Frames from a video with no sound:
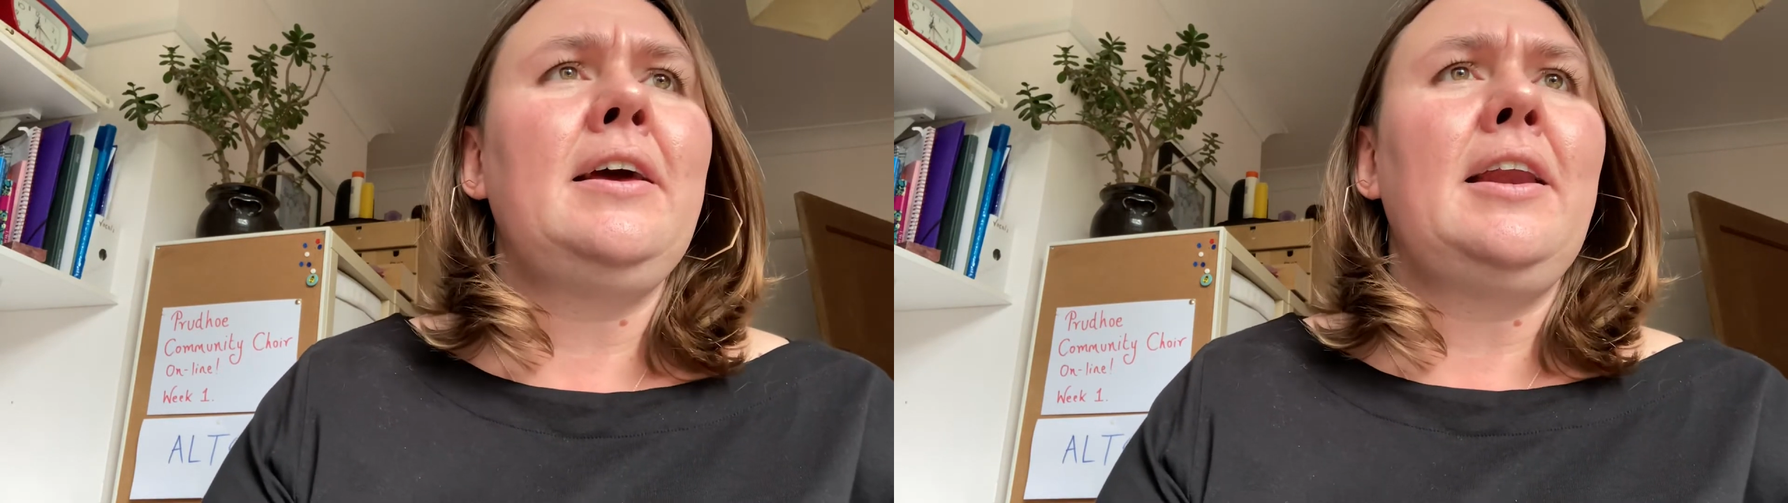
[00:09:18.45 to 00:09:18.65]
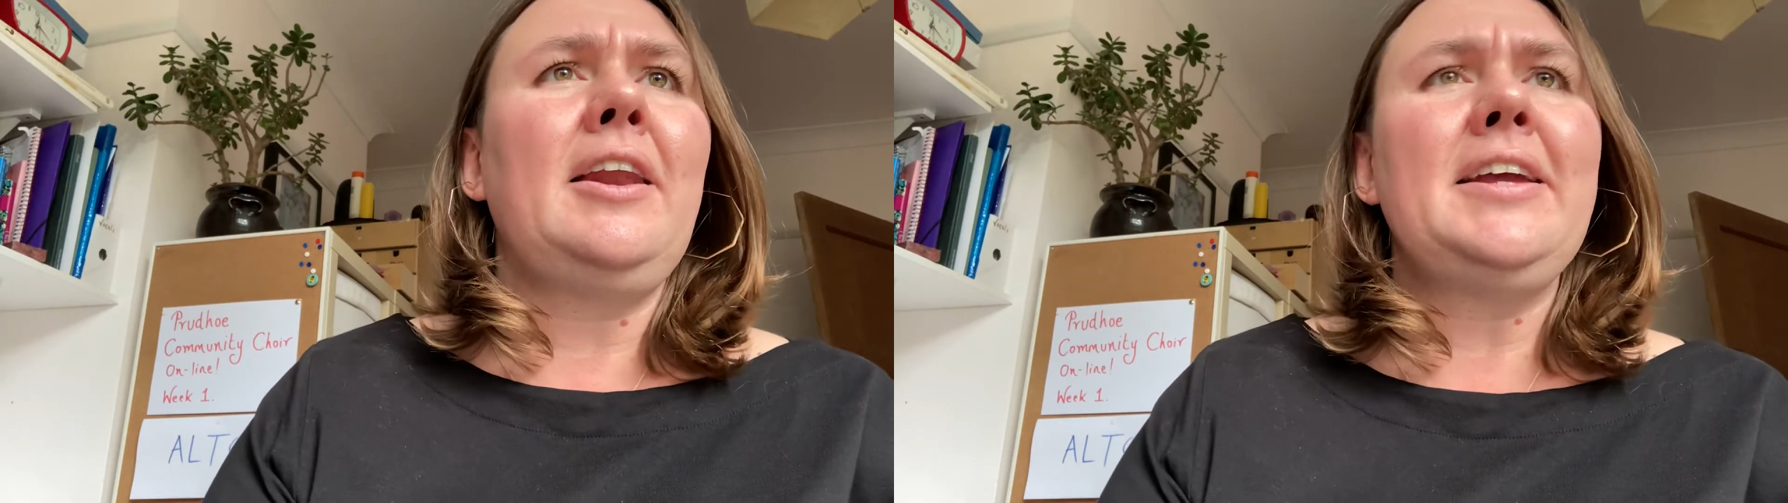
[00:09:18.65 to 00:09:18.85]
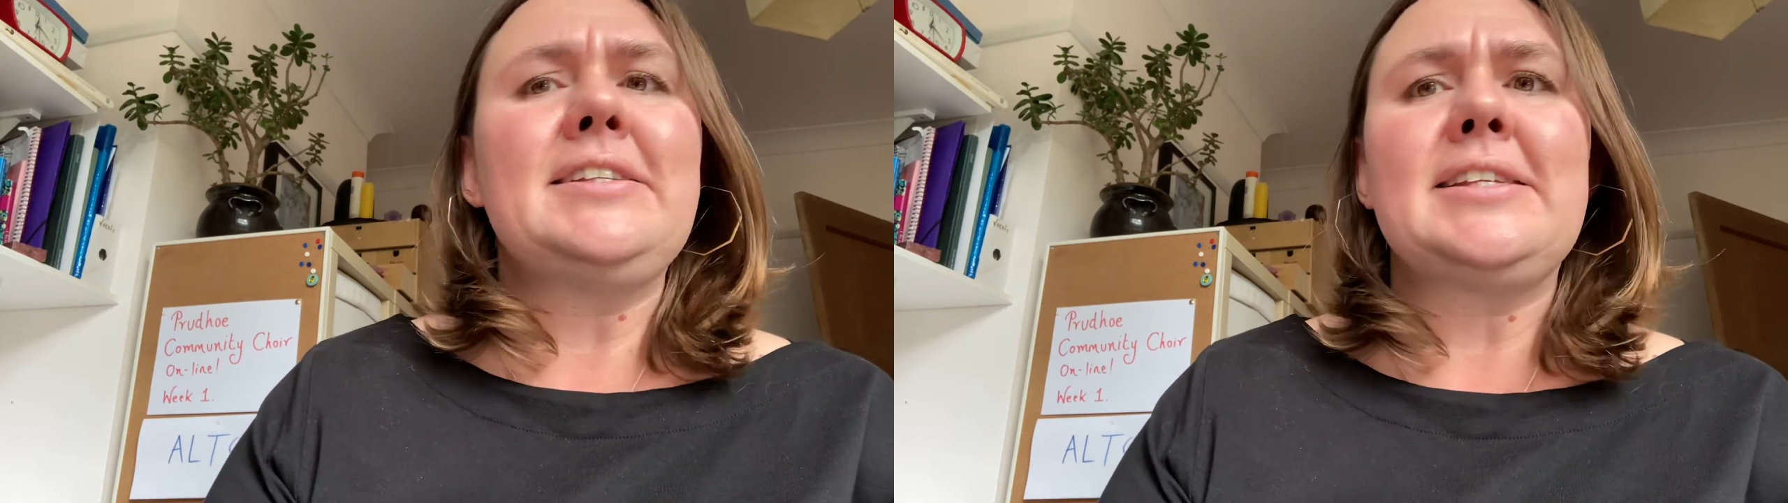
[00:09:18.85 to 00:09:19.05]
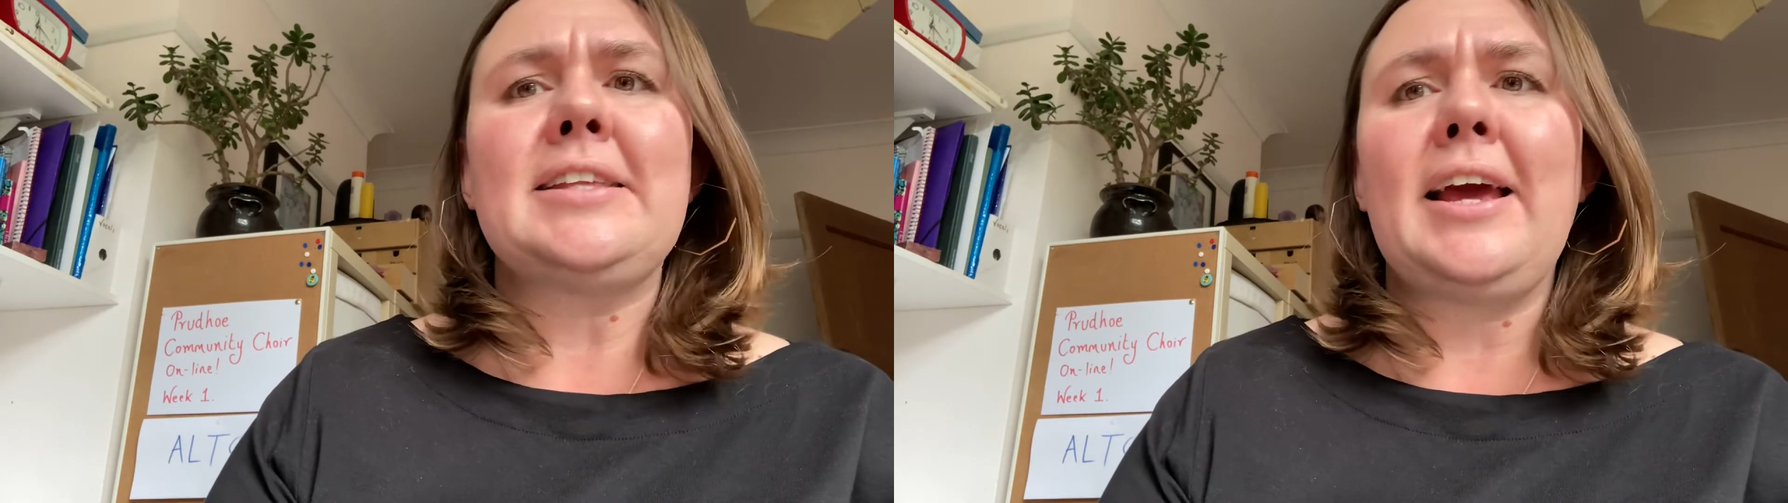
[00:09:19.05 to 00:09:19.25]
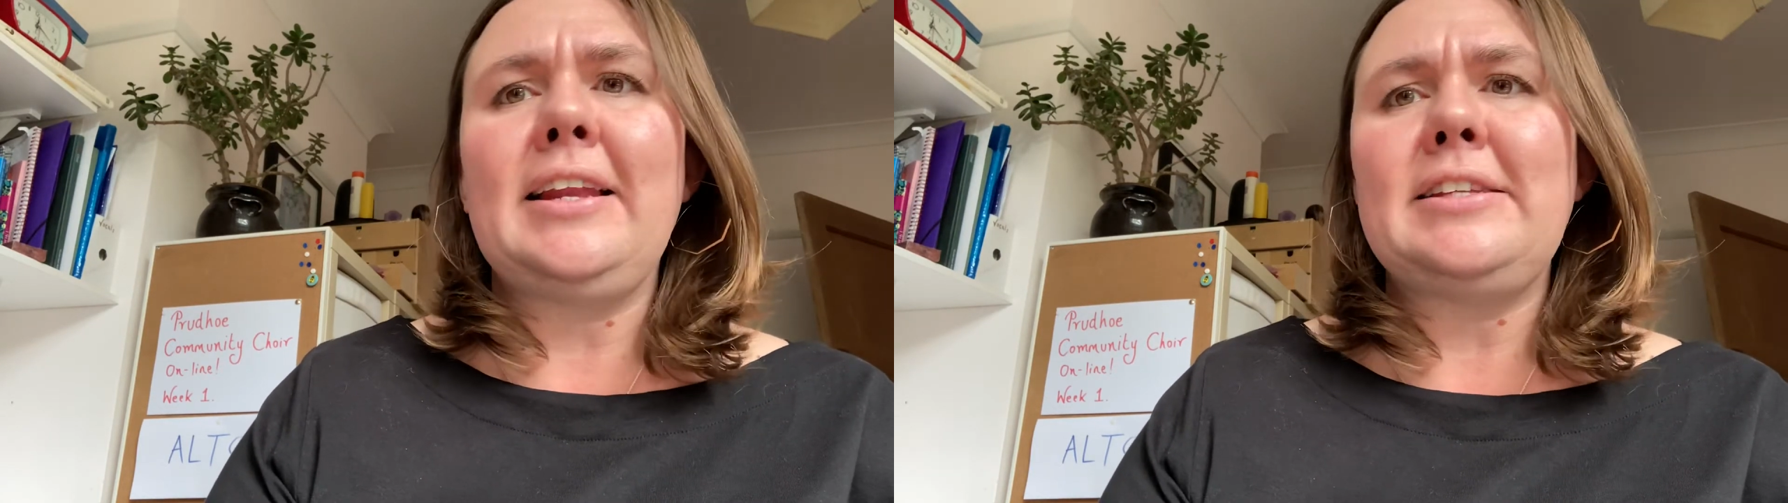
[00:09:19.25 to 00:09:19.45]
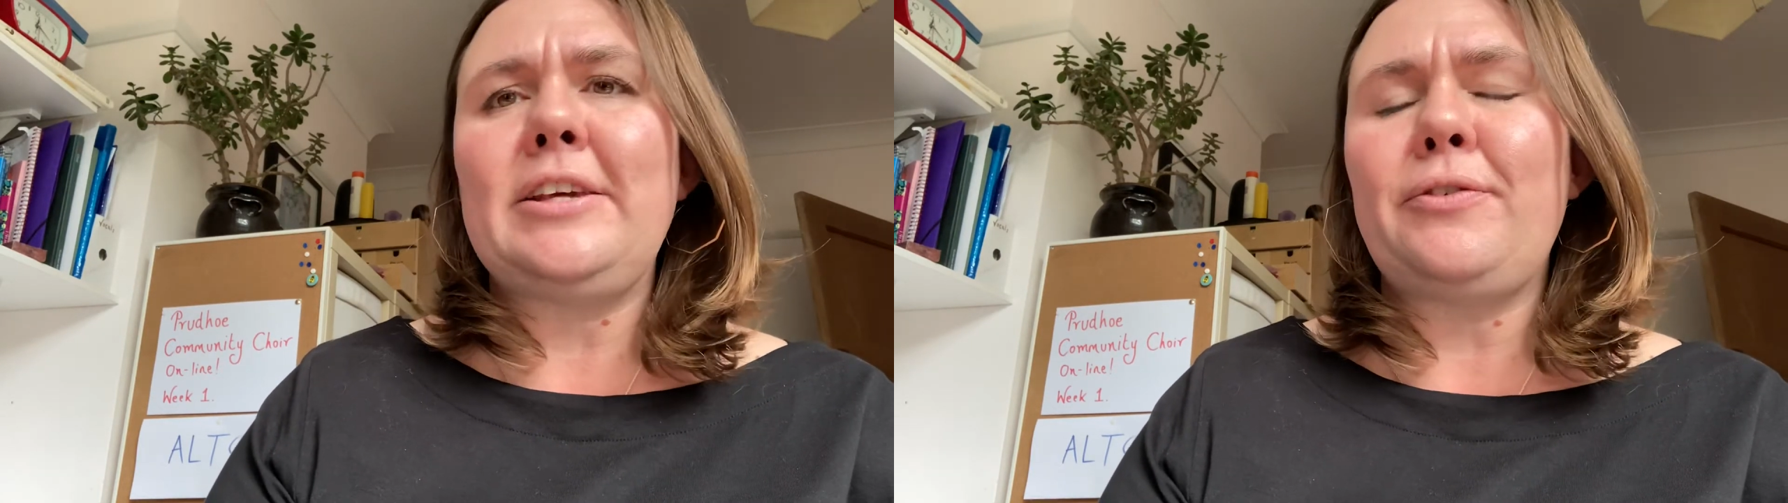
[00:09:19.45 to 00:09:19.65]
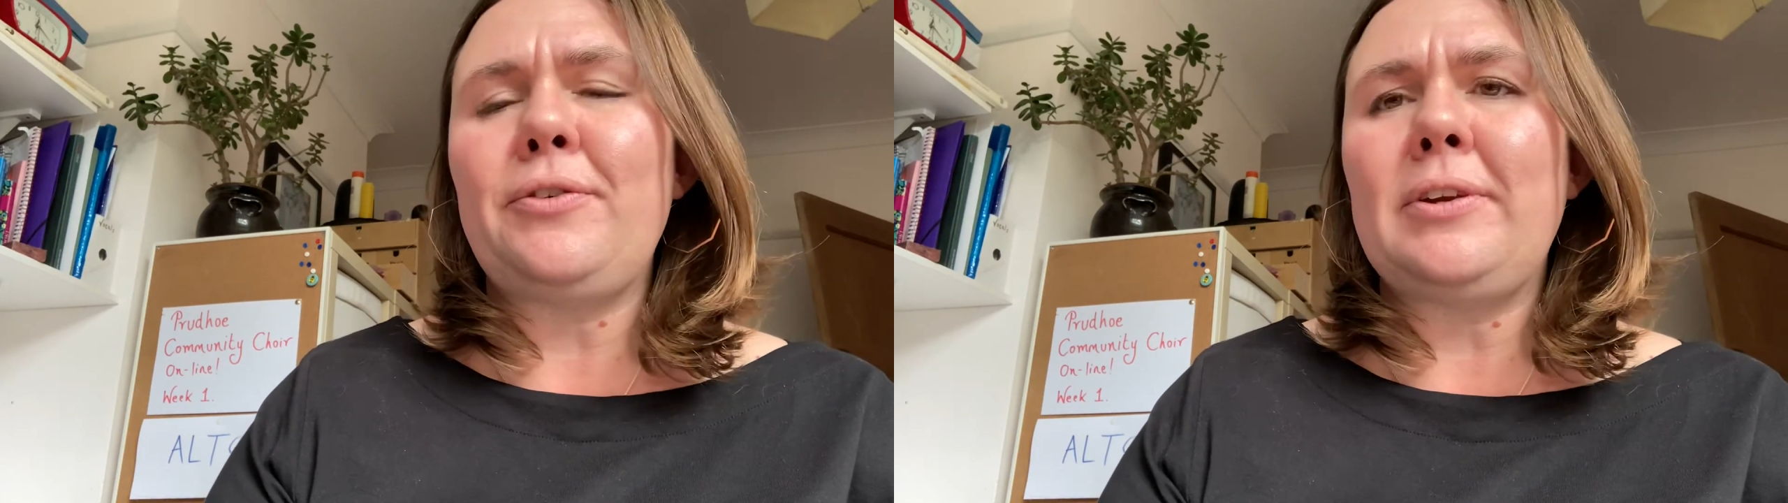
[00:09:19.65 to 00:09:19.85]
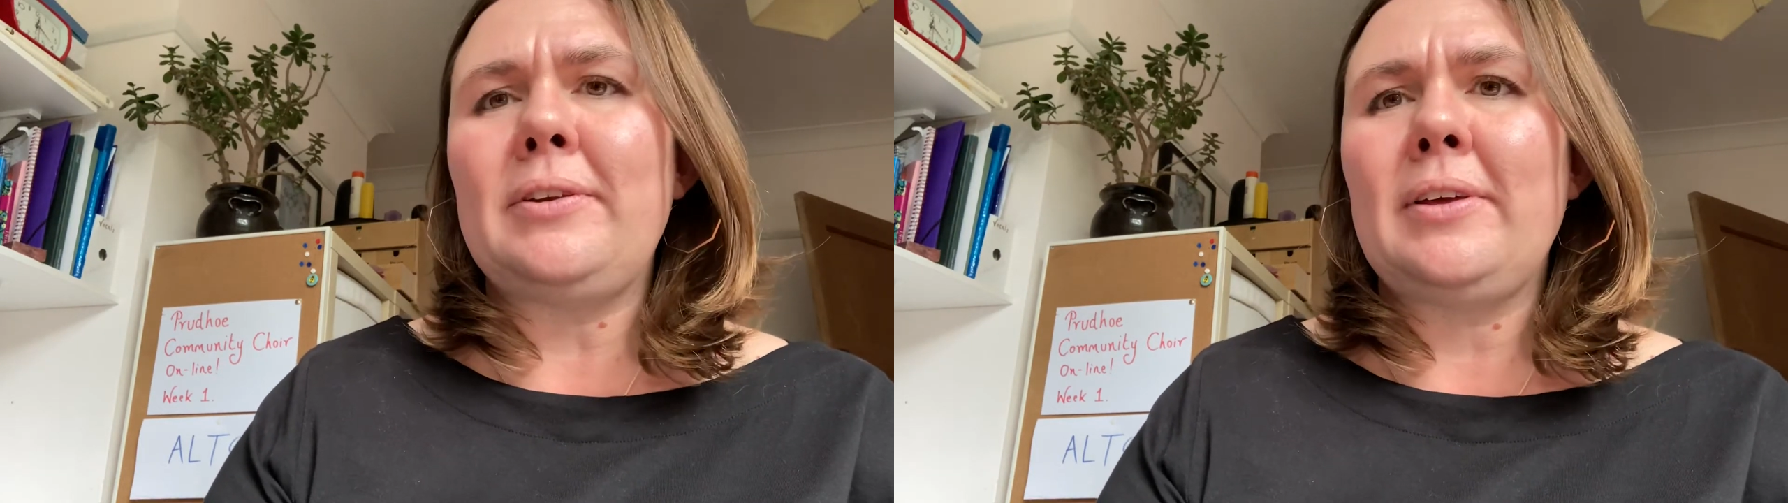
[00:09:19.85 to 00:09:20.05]
lines are slightly
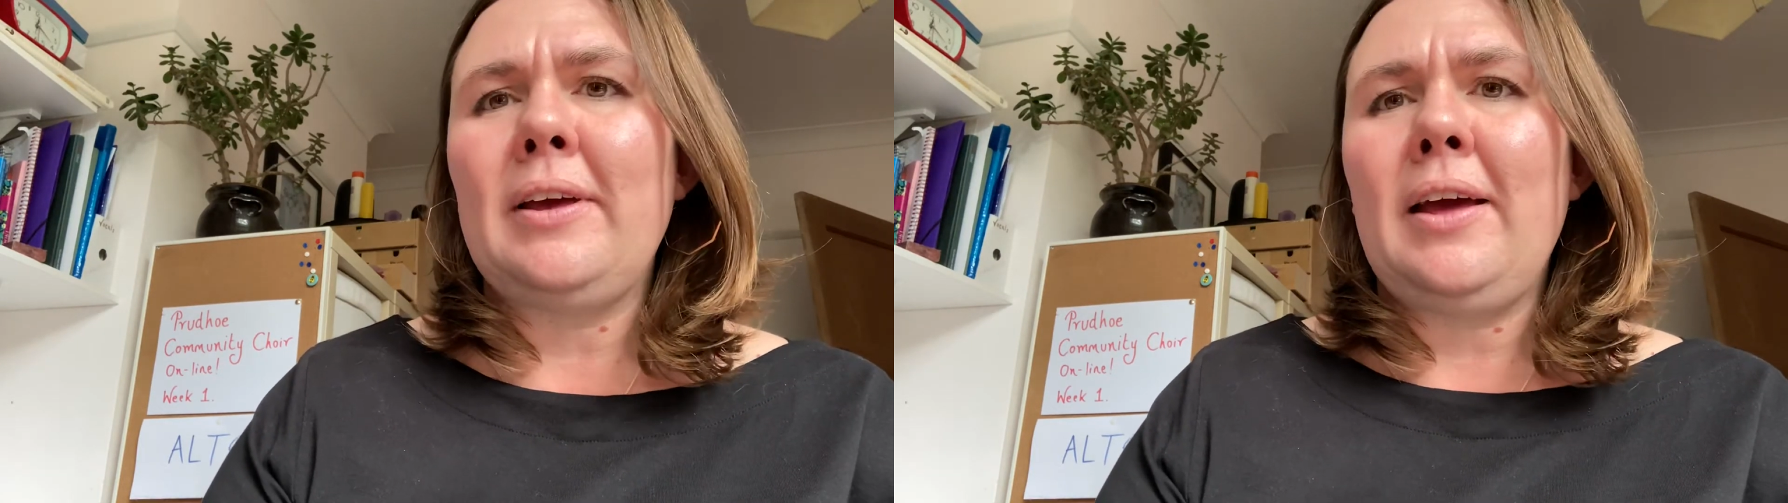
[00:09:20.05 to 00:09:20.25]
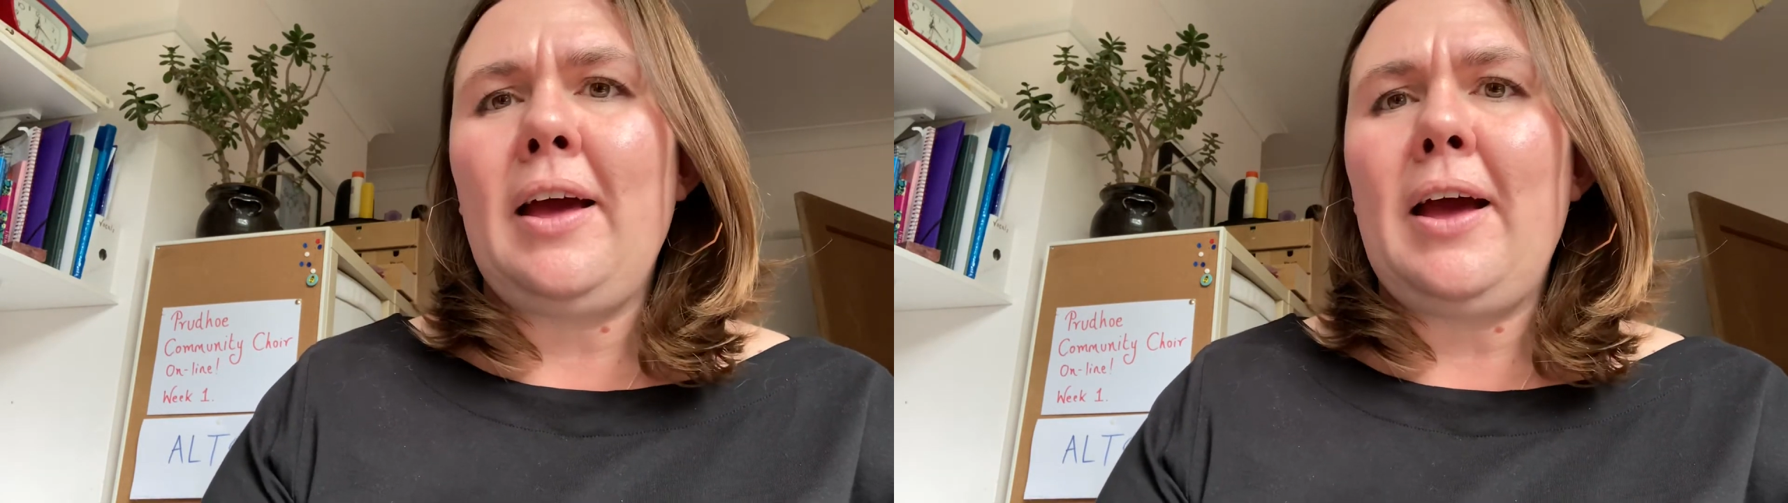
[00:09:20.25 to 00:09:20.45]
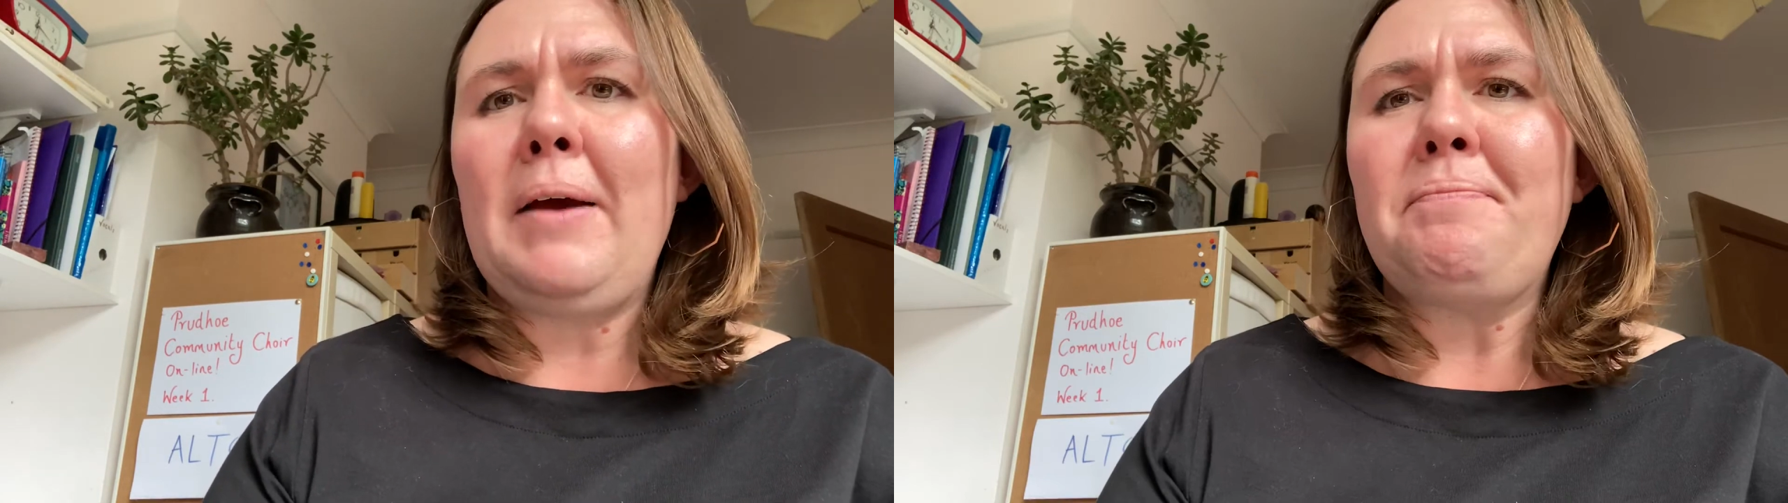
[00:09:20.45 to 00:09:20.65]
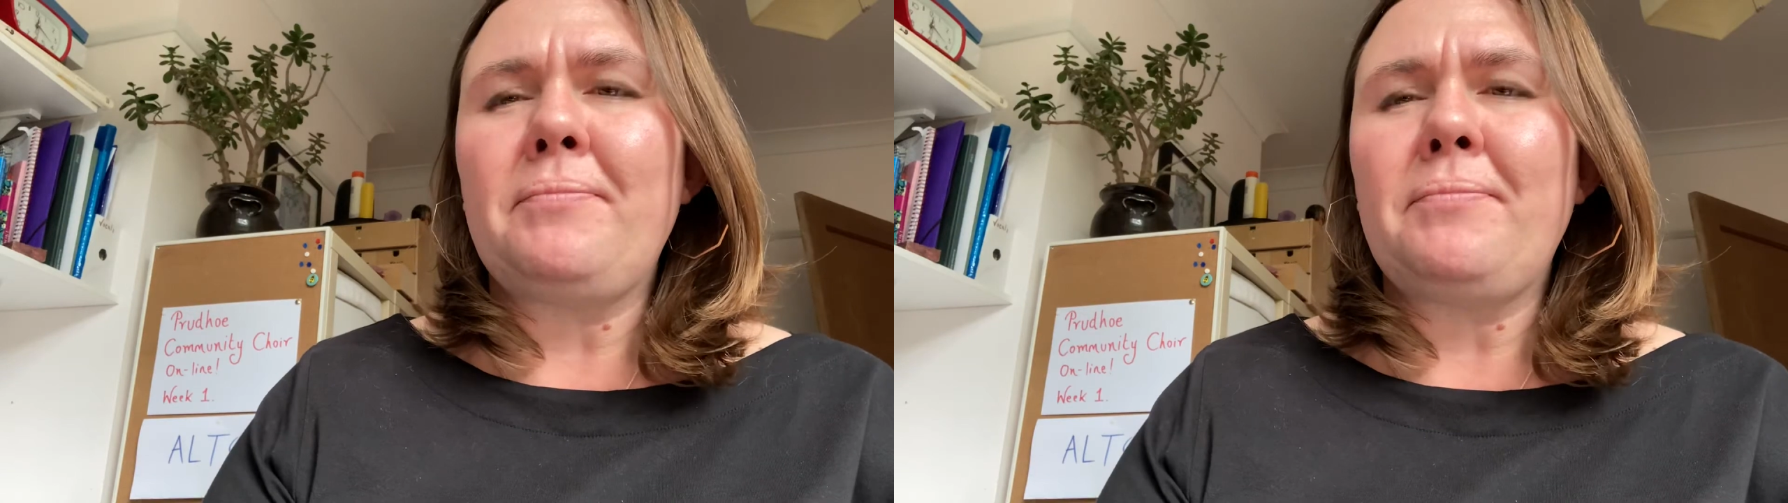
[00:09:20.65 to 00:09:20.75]
different. I